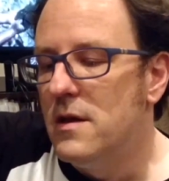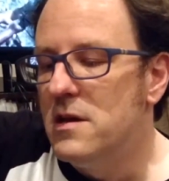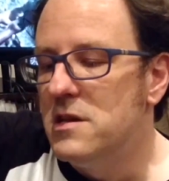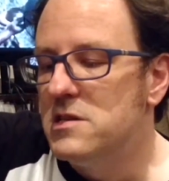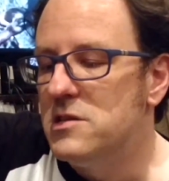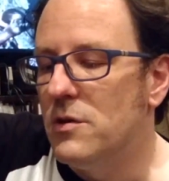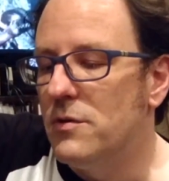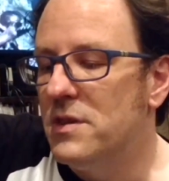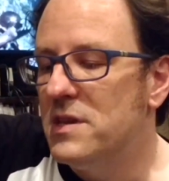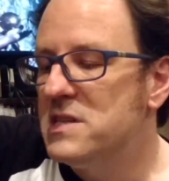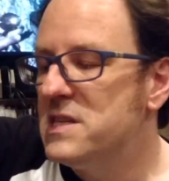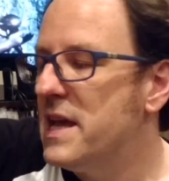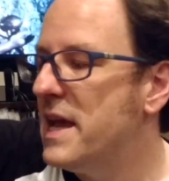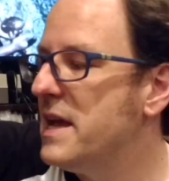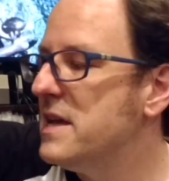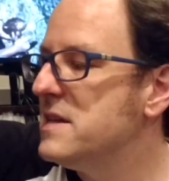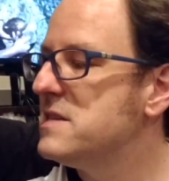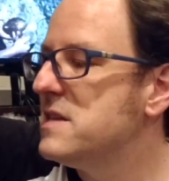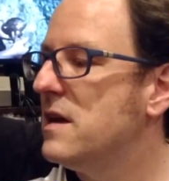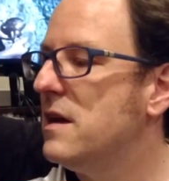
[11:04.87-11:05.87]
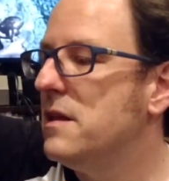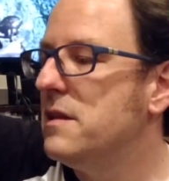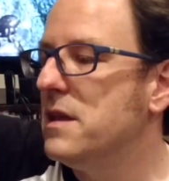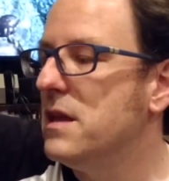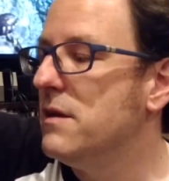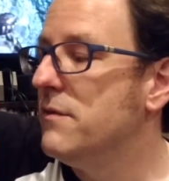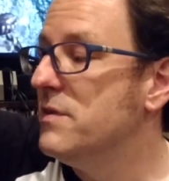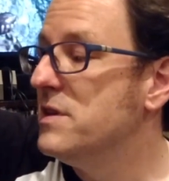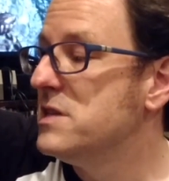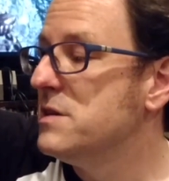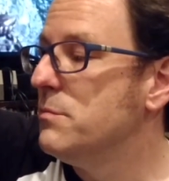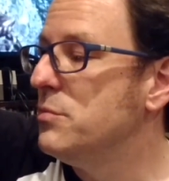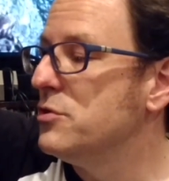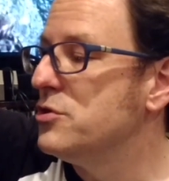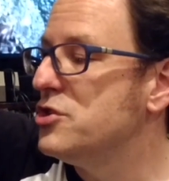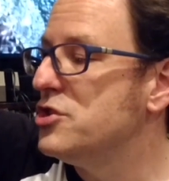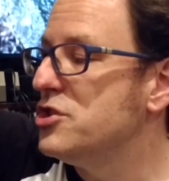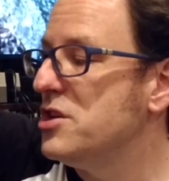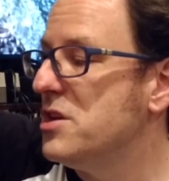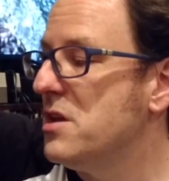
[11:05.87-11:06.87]
So this has the Invisible
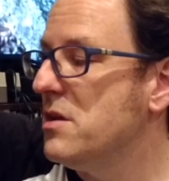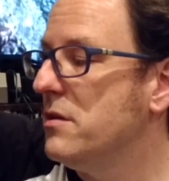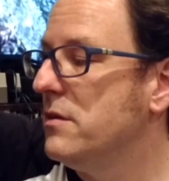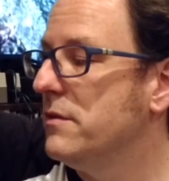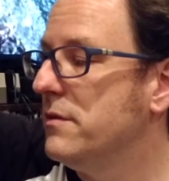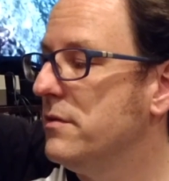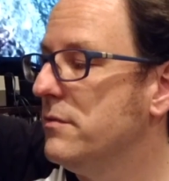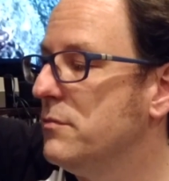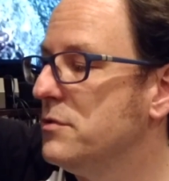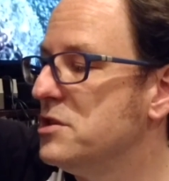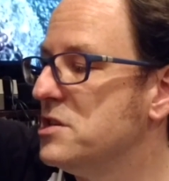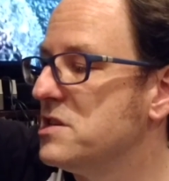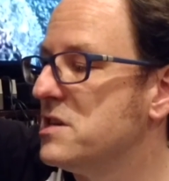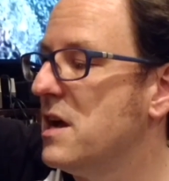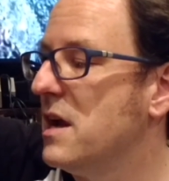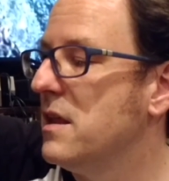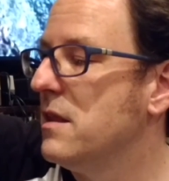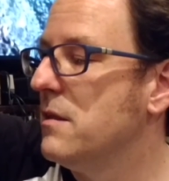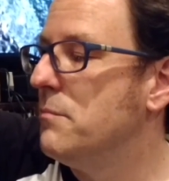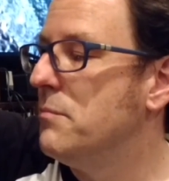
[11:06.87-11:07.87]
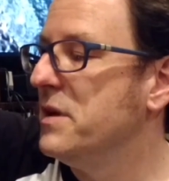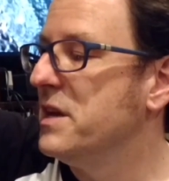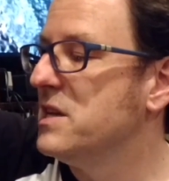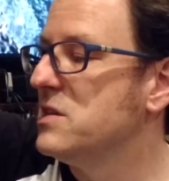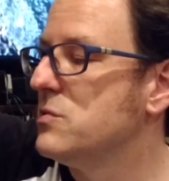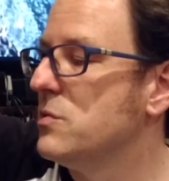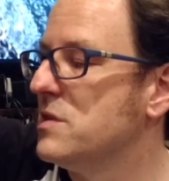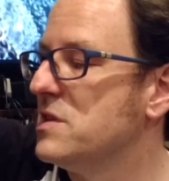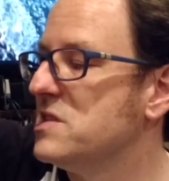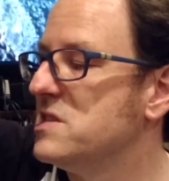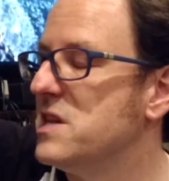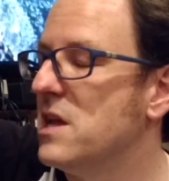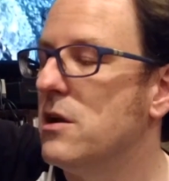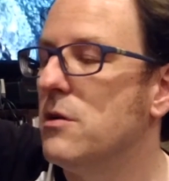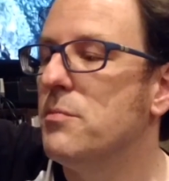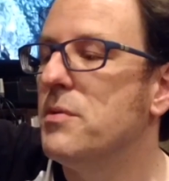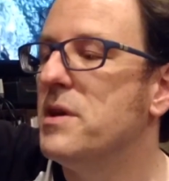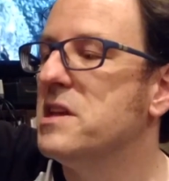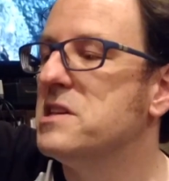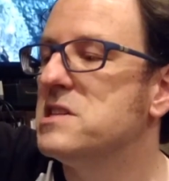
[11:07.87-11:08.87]
Shield, which is kind of the big sort of
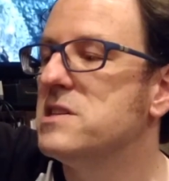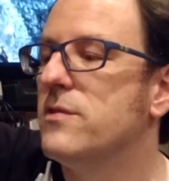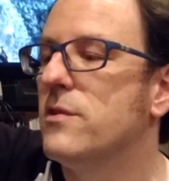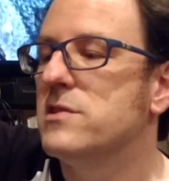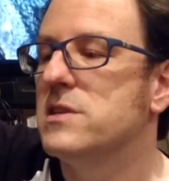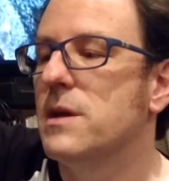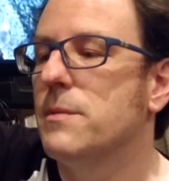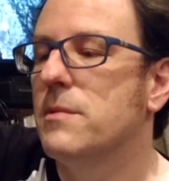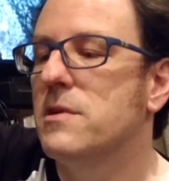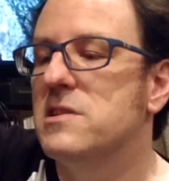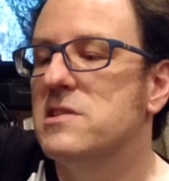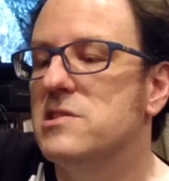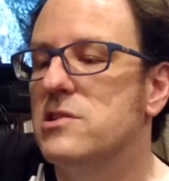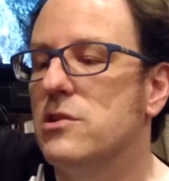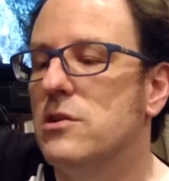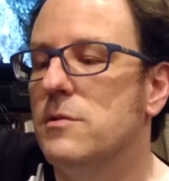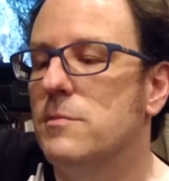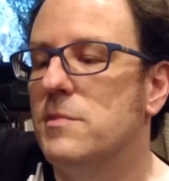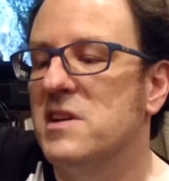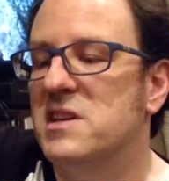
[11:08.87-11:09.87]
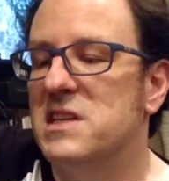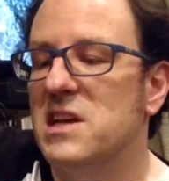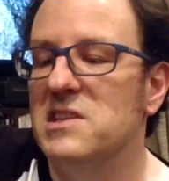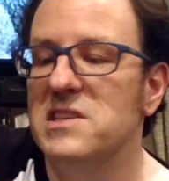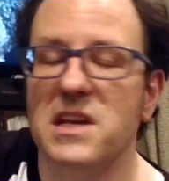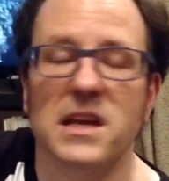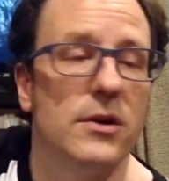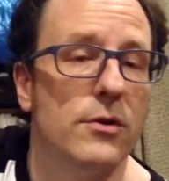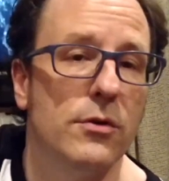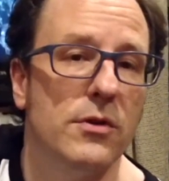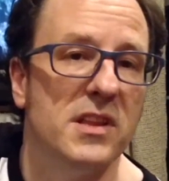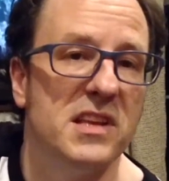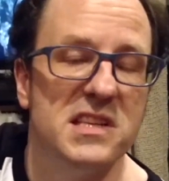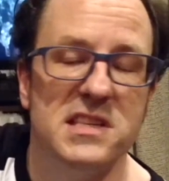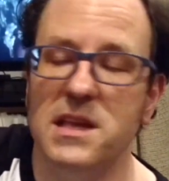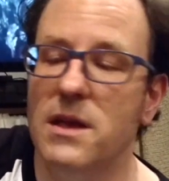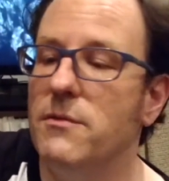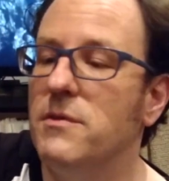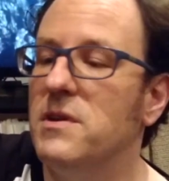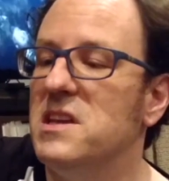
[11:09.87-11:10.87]
centerpiece as far as I'm concerned, because it sounds like an early
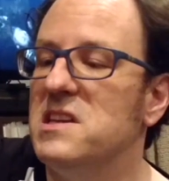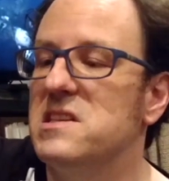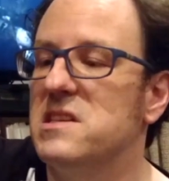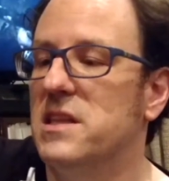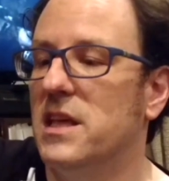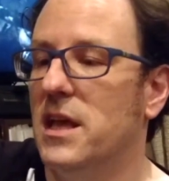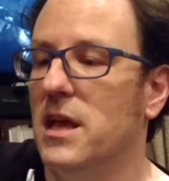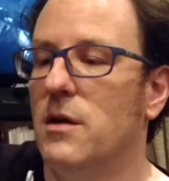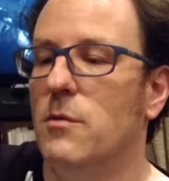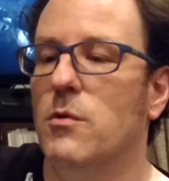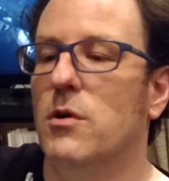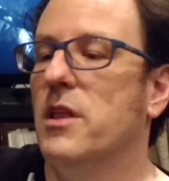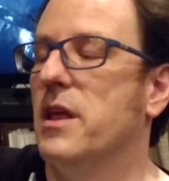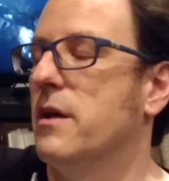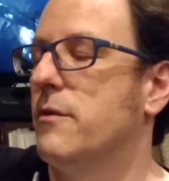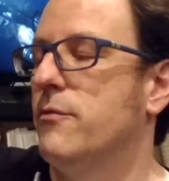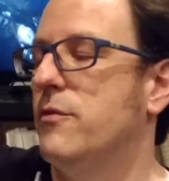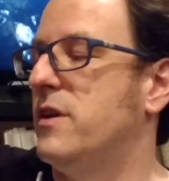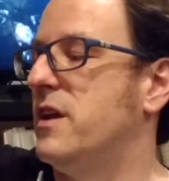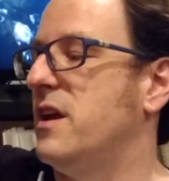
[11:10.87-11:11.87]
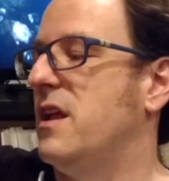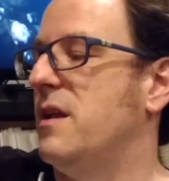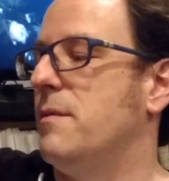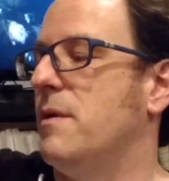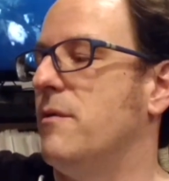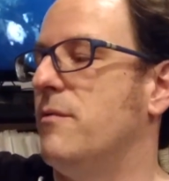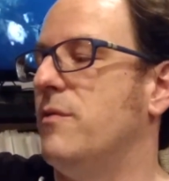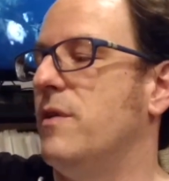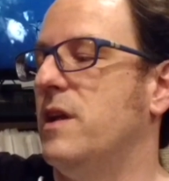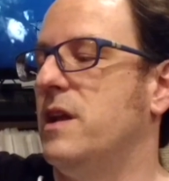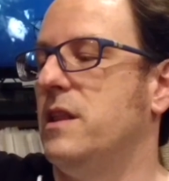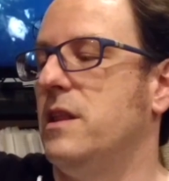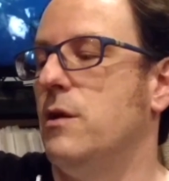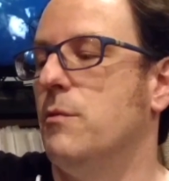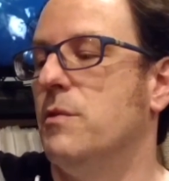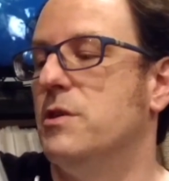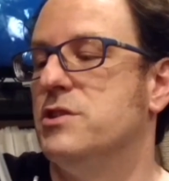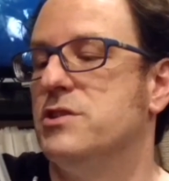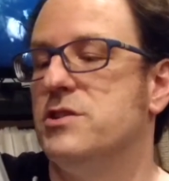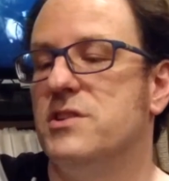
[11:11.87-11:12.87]
70s thing where like forget about finding the
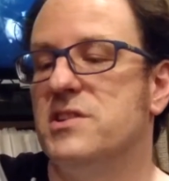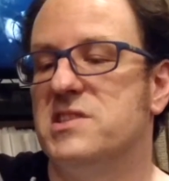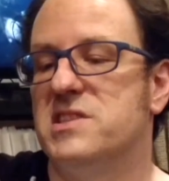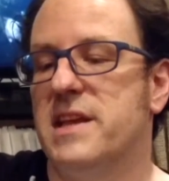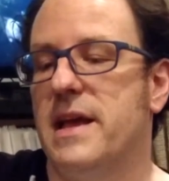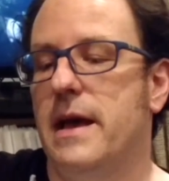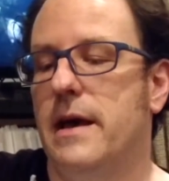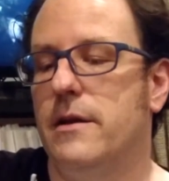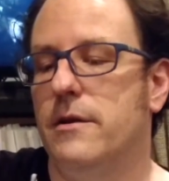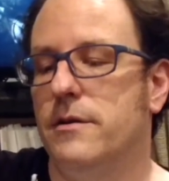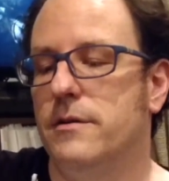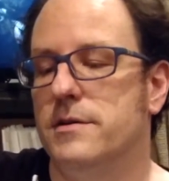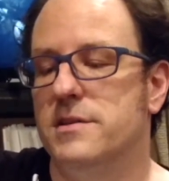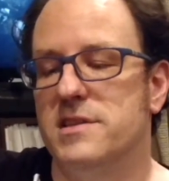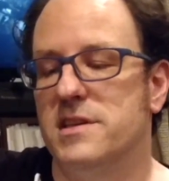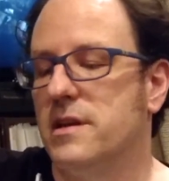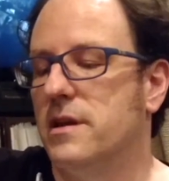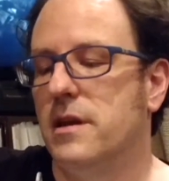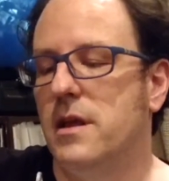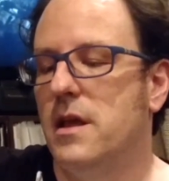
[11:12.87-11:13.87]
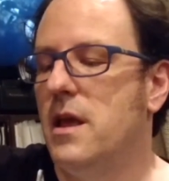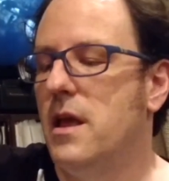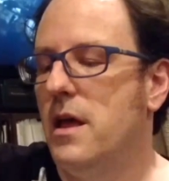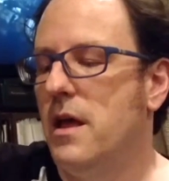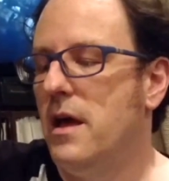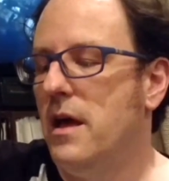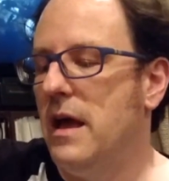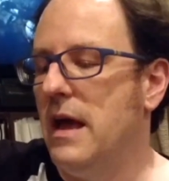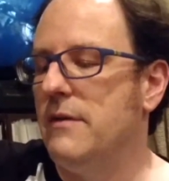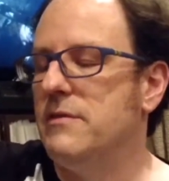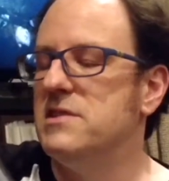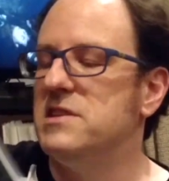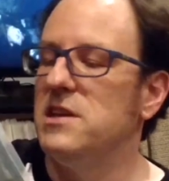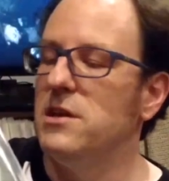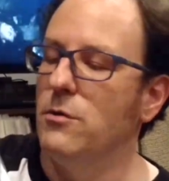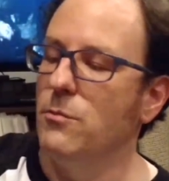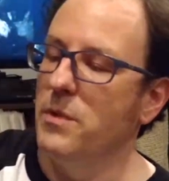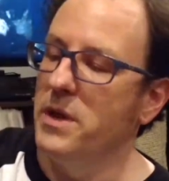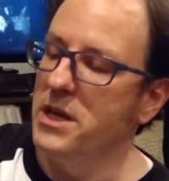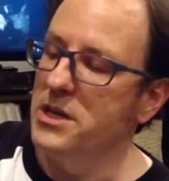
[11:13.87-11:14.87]
original Saturns, and I haven't
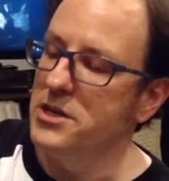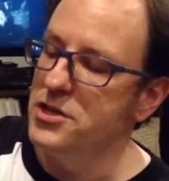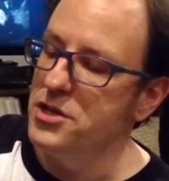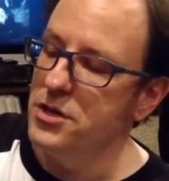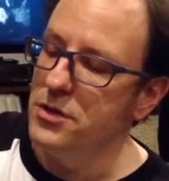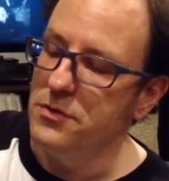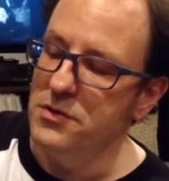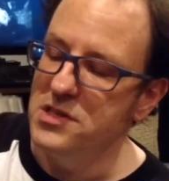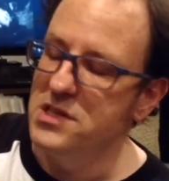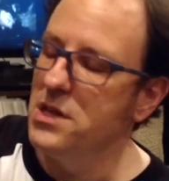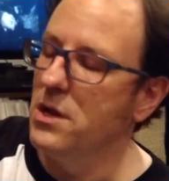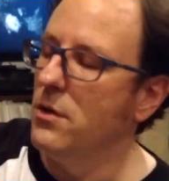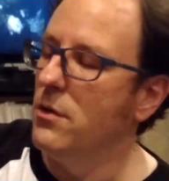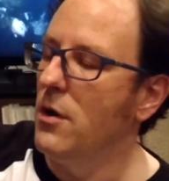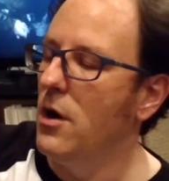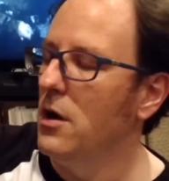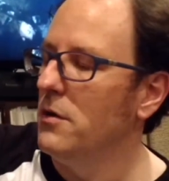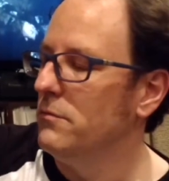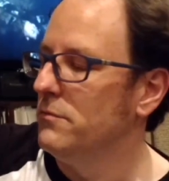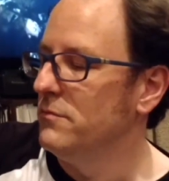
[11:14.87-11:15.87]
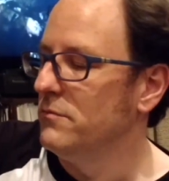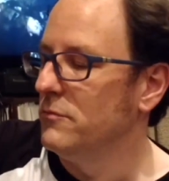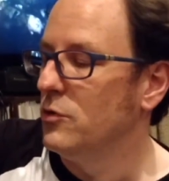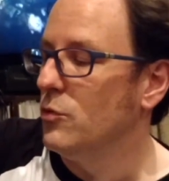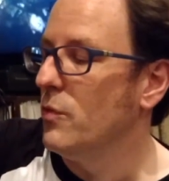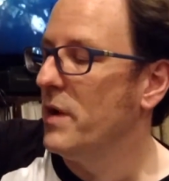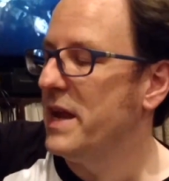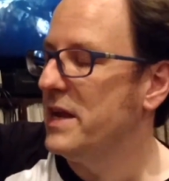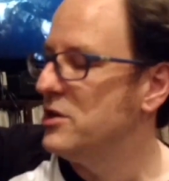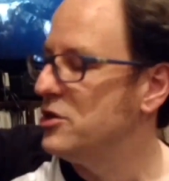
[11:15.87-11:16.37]
seen a reissue, so great